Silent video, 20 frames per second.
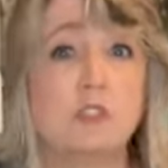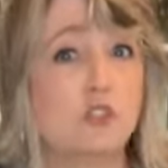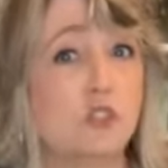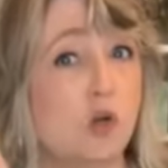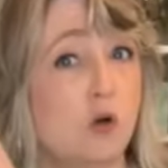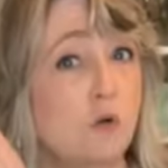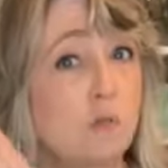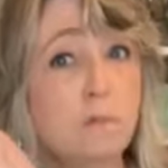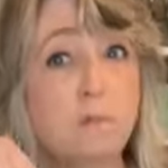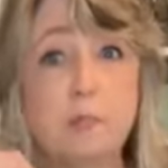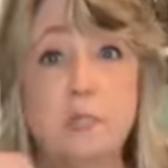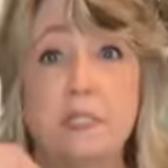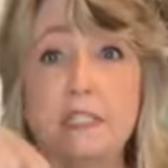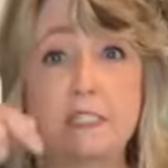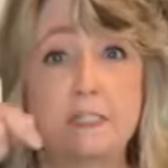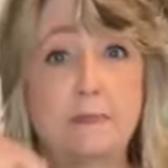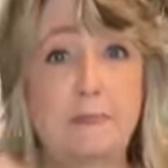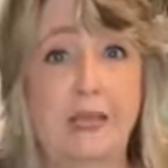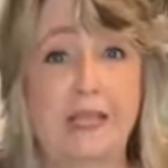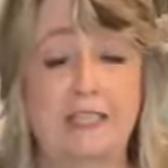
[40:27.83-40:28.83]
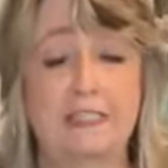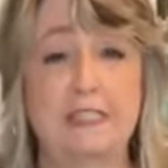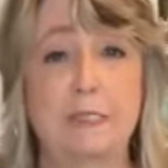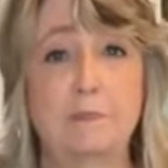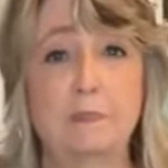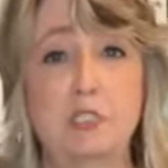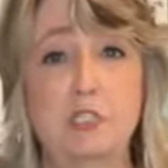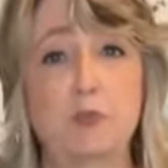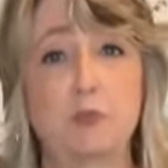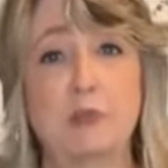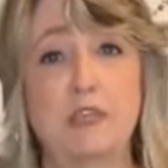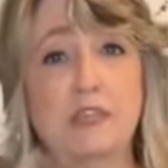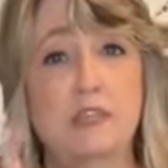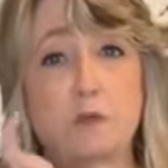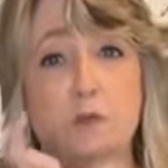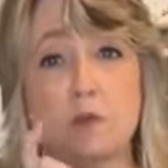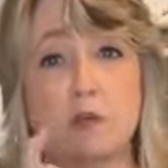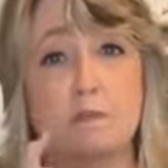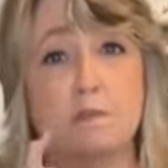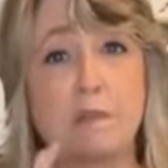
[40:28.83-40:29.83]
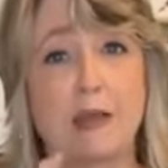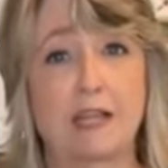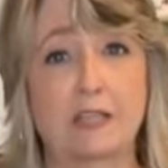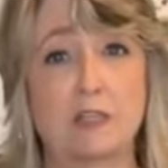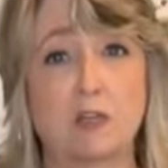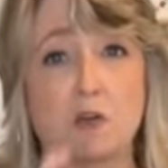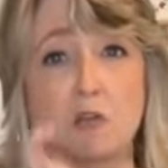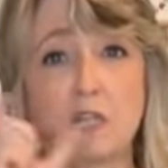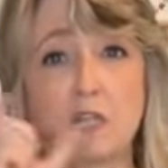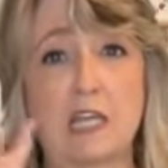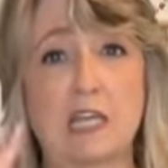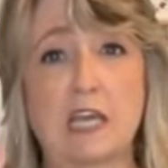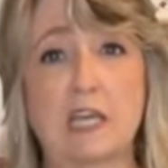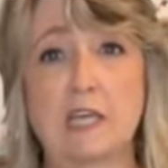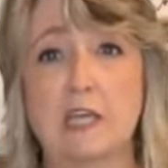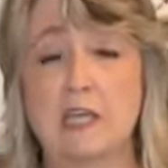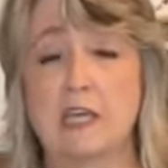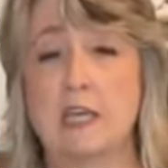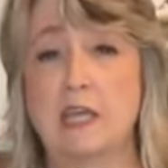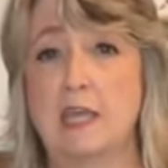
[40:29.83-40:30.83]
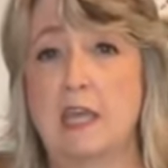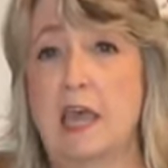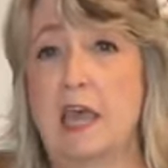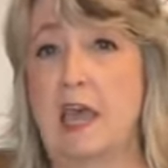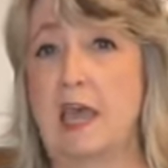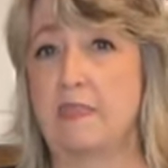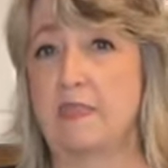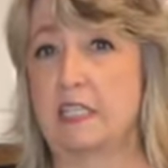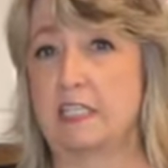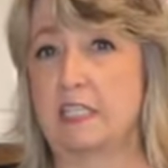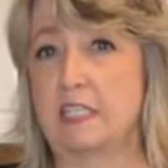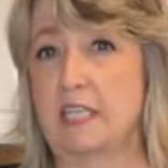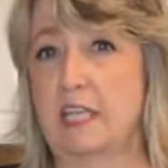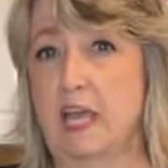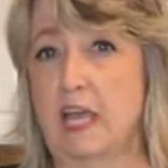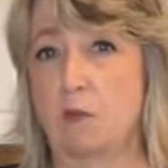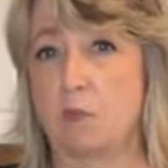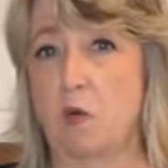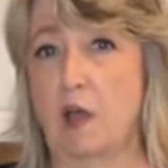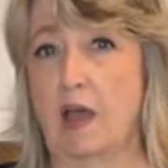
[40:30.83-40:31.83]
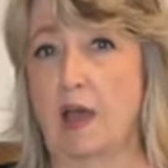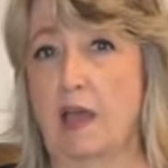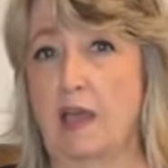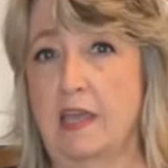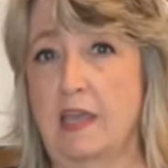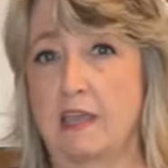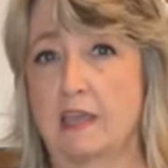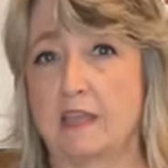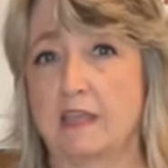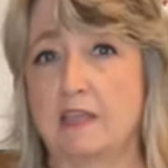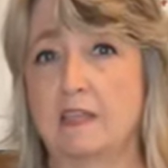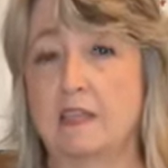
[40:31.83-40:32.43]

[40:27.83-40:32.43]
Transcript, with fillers: Don't put a space in between the word Magnolia and the DIY,